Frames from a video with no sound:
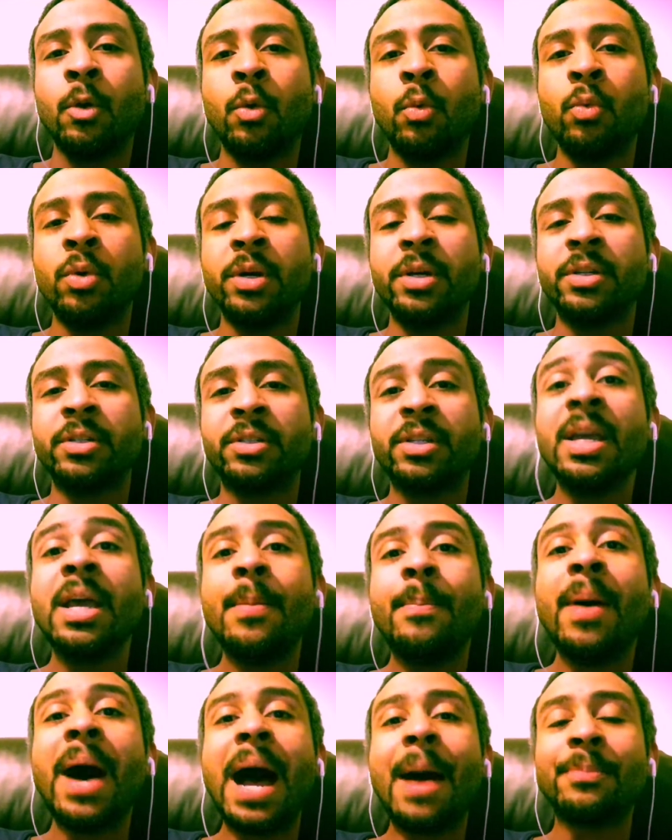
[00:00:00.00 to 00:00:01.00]
was
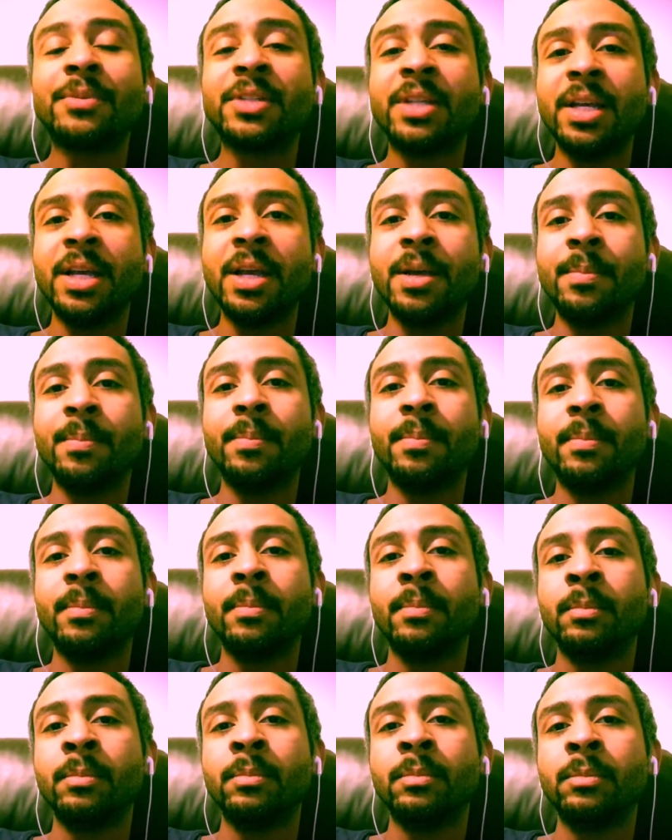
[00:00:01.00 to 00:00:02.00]
hip hop to him.
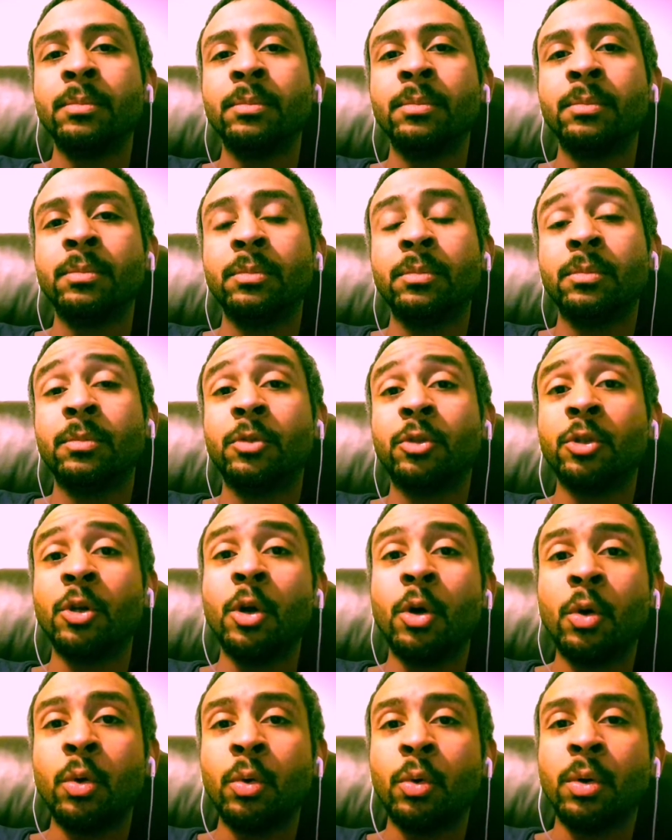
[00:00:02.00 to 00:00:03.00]

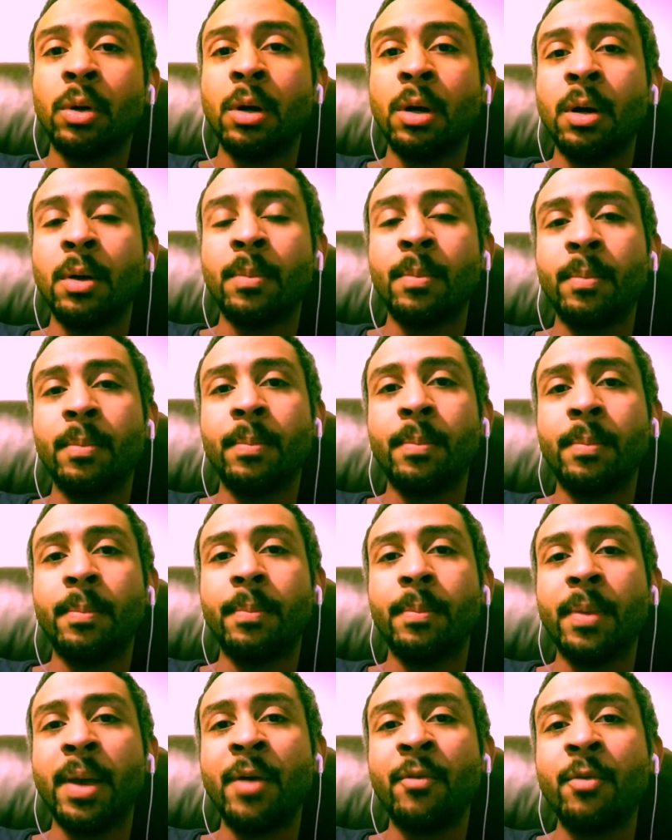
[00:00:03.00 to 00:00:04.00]
So um,
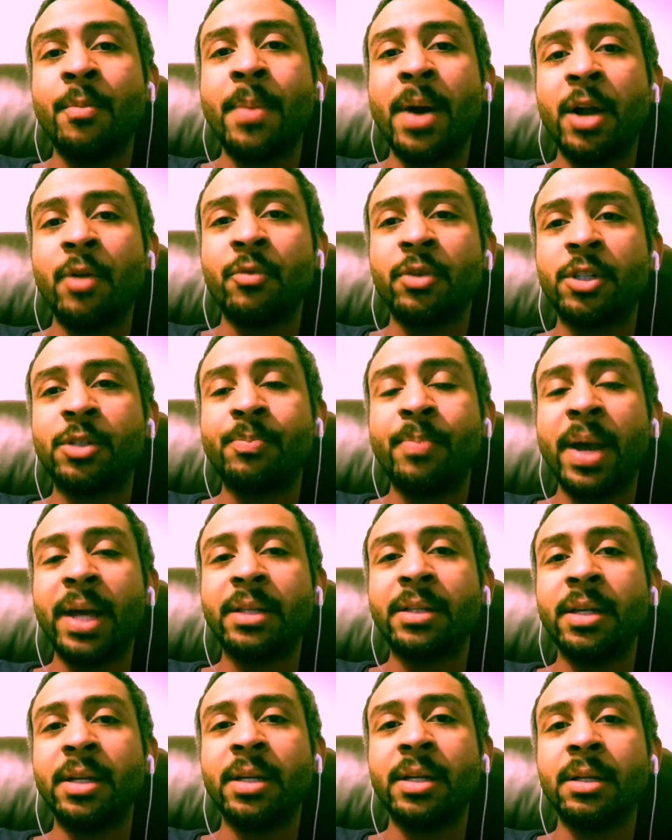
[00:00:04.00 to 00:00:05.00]
everybody
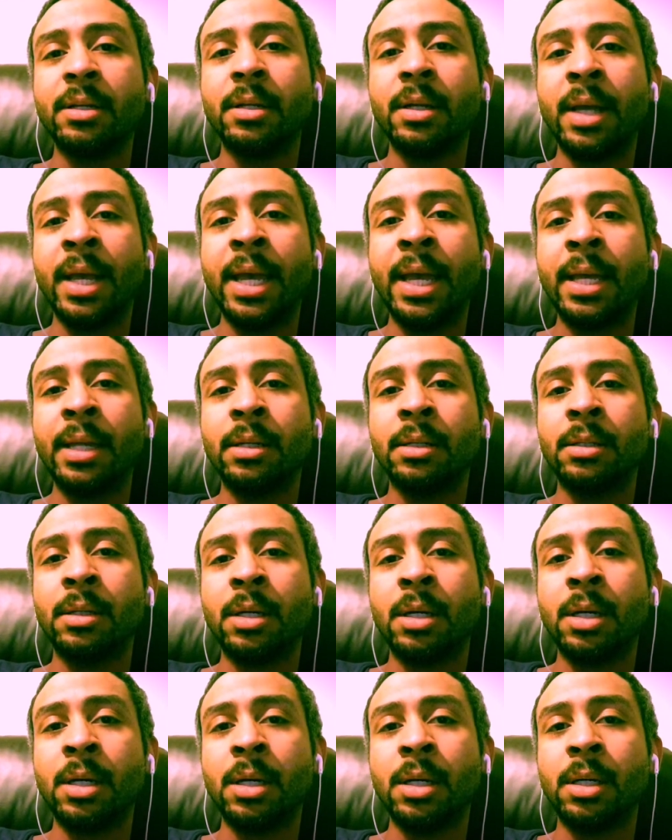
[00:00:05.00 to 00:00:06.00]
respected it, and
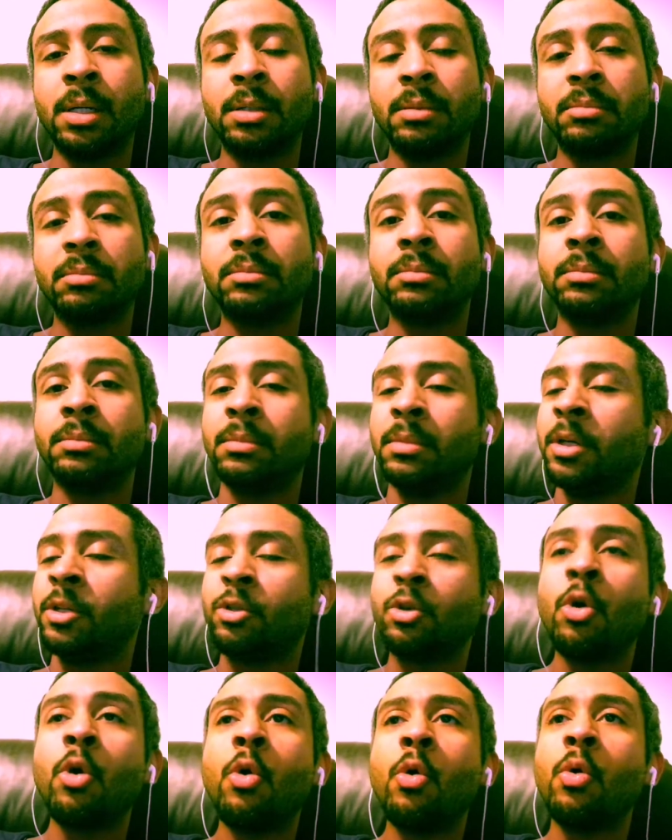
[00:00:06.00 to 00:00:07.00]
uh, it's
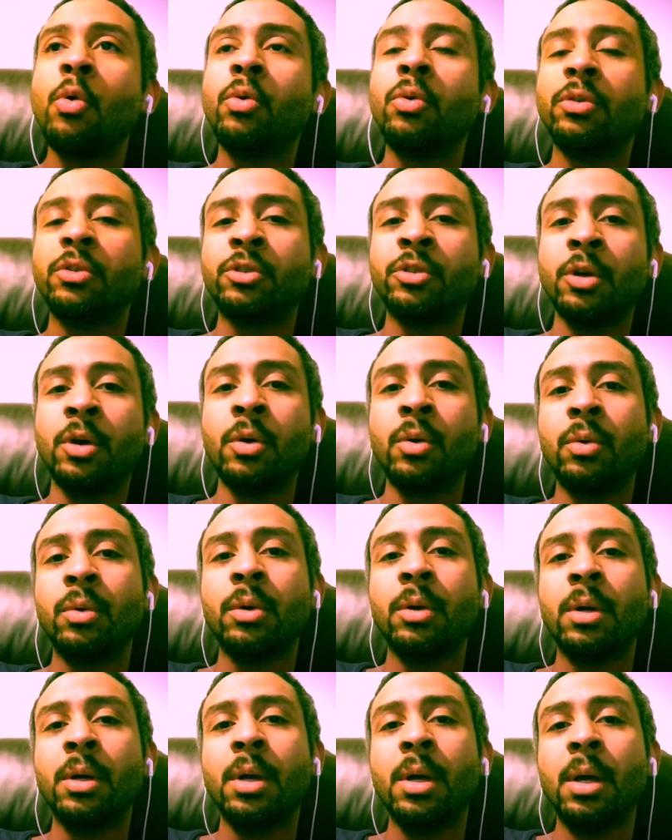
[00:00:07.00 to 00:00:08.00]
cool. So
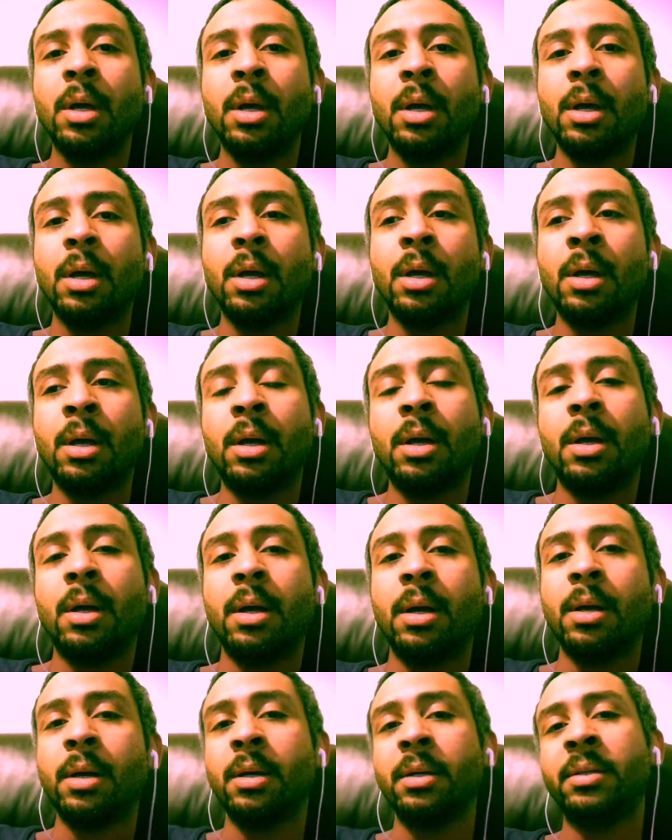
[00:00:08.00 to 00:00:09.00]

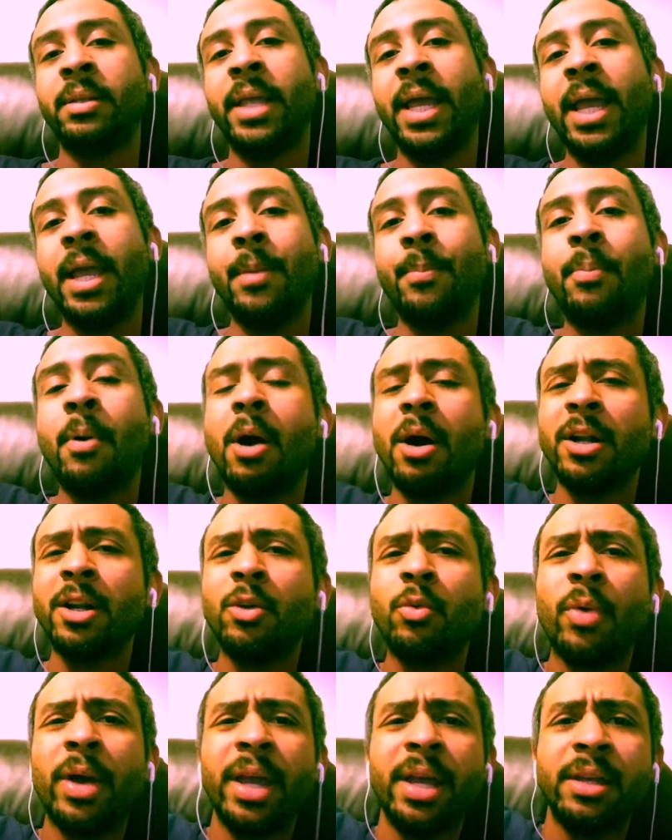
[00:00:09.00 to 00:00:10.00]
uh, they parted
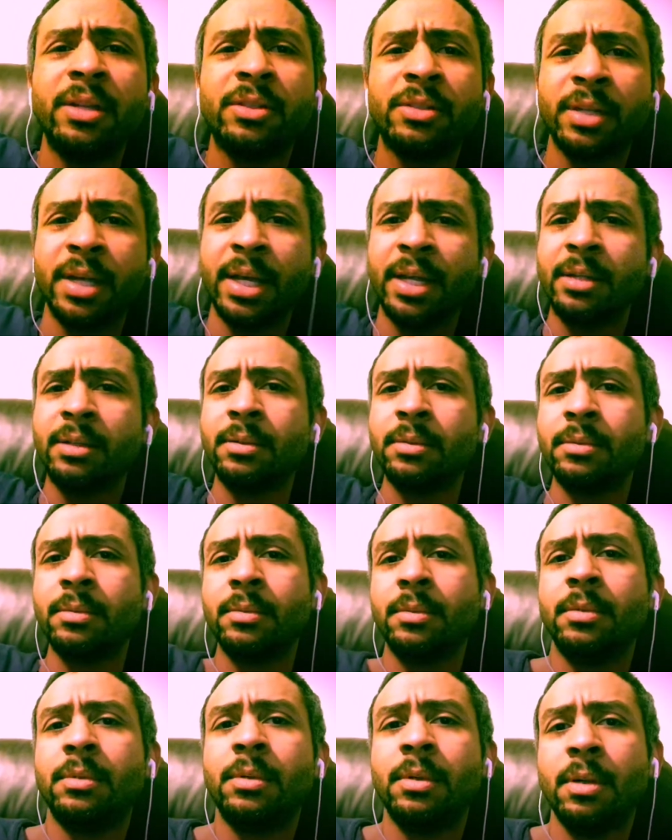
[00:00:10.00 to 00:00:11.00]
ways, and
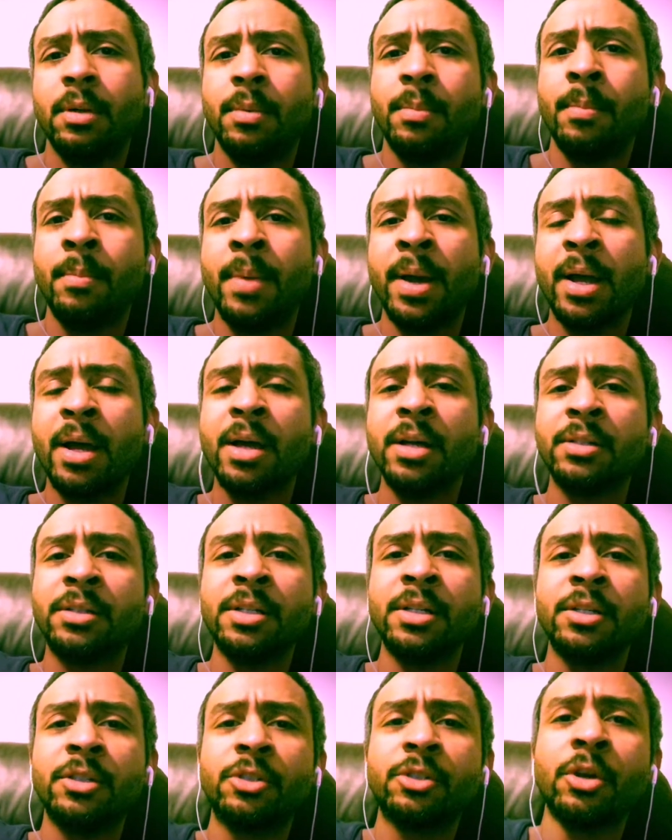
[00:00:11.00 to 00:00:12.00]
my
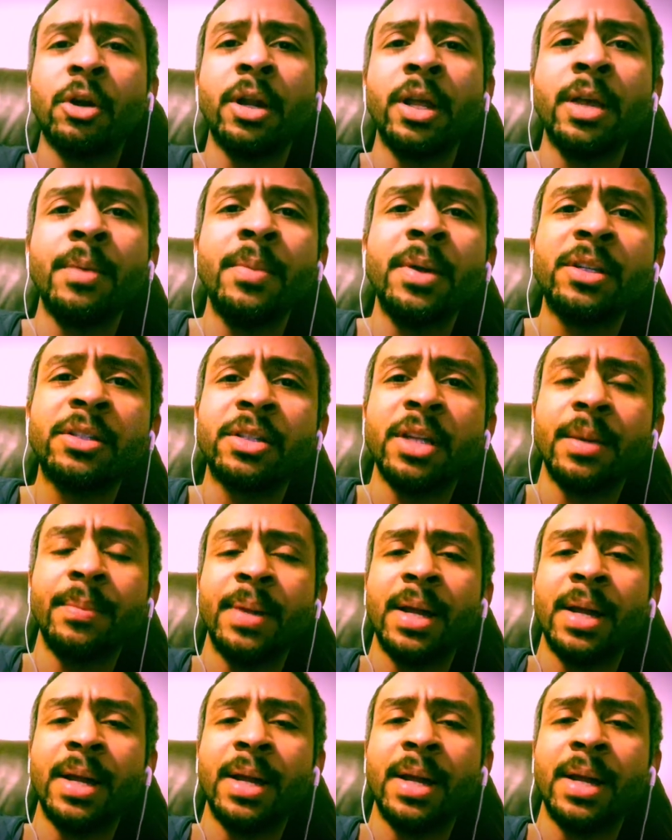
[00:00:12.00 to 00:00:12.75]
cousin is starting a mixtape